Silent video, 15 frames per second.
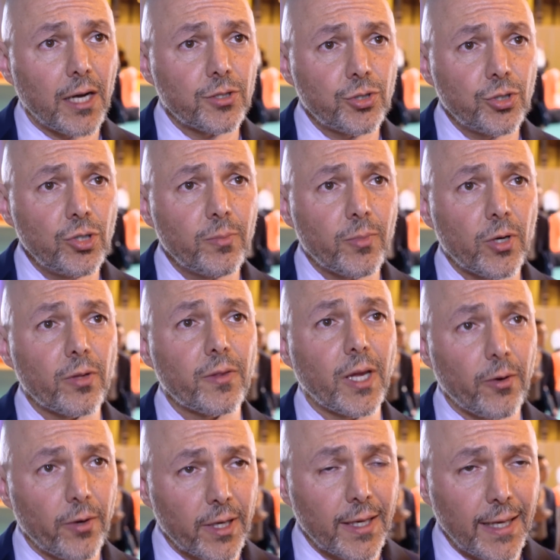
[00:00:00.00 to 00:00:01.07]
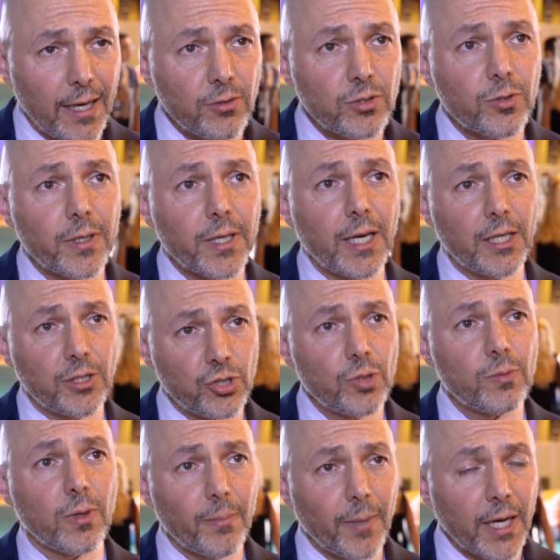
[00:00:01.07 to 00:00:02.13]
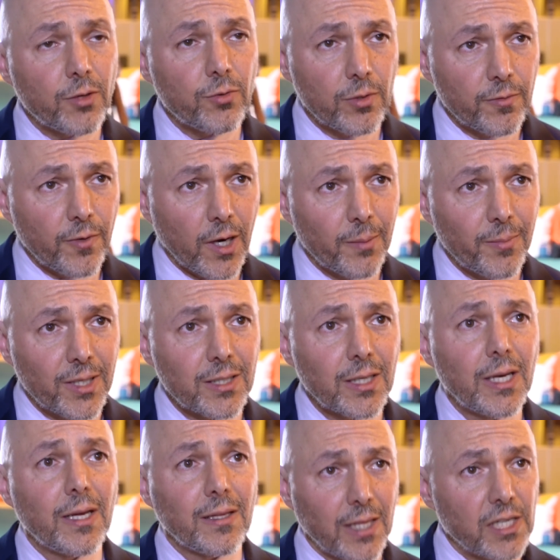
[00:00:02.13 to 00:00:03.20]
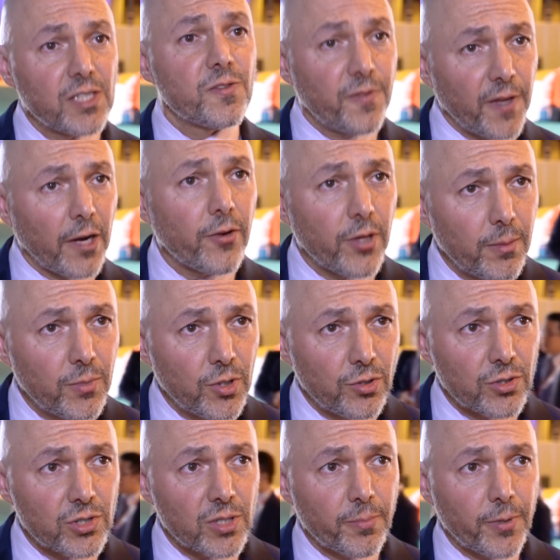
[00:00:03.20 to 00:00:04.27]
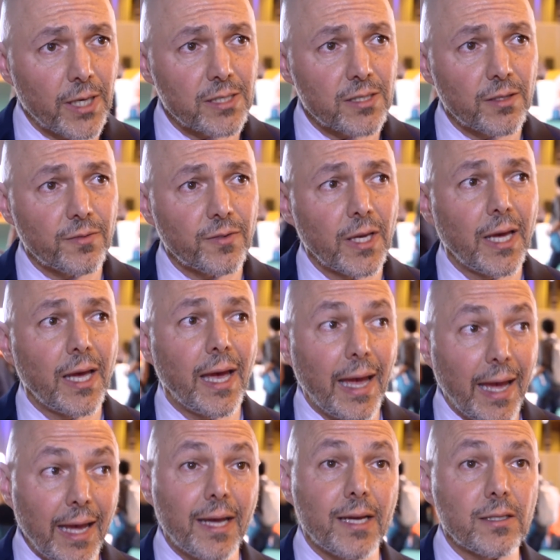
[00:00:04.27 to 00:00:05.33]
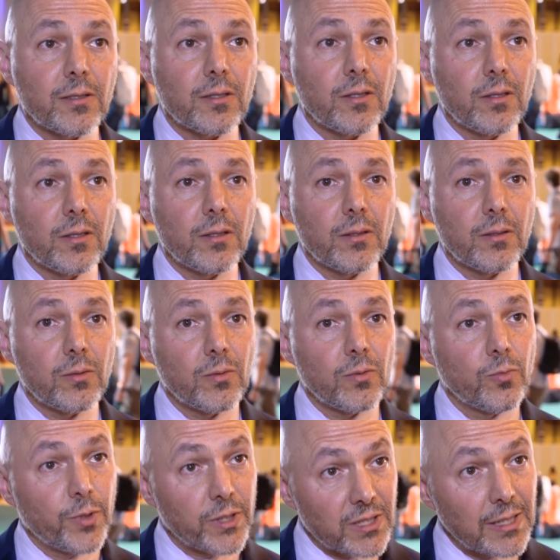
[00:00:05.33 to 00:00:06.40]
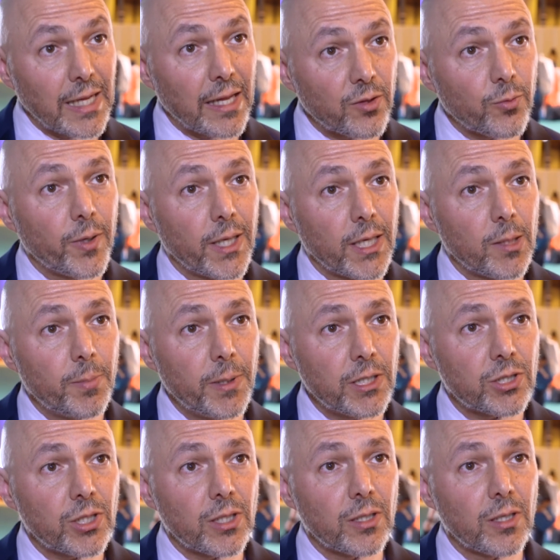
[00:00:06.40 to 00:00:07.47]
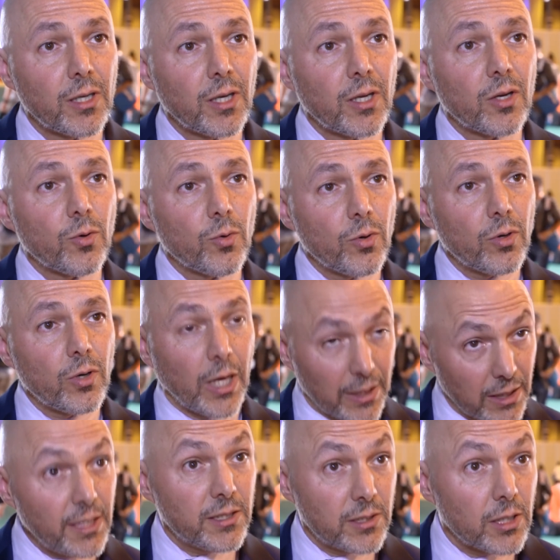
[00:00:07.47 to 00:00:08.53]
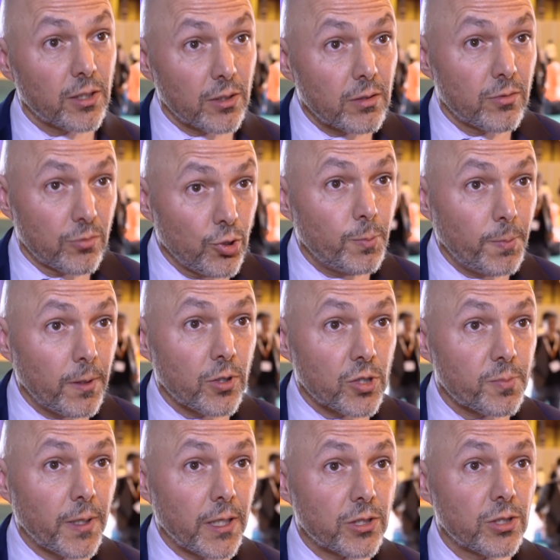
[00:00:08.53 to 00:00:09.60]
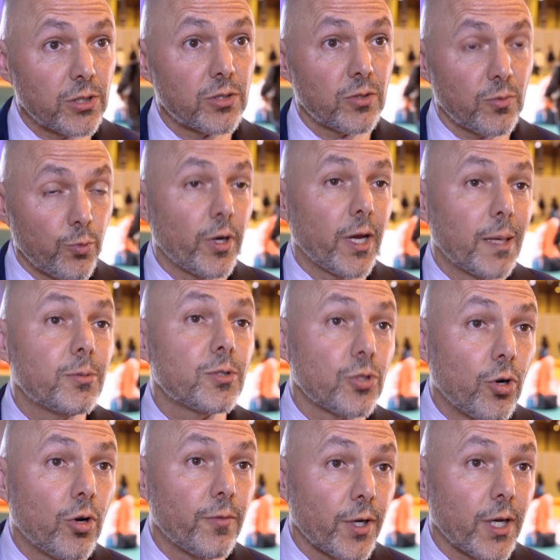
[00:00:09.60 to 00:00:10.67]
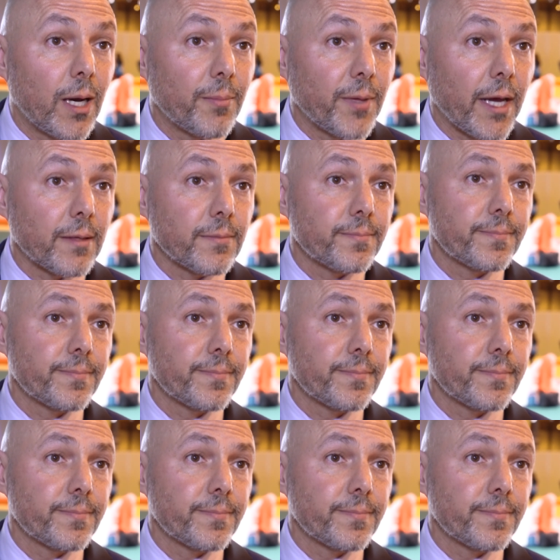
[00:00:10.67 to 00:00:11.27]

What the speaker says: tumor, they're encountering a tumor microenvironment that is very immunosuppressive. And with STAT3 inhibition, at least in a group of those patients, we're able to overcome that.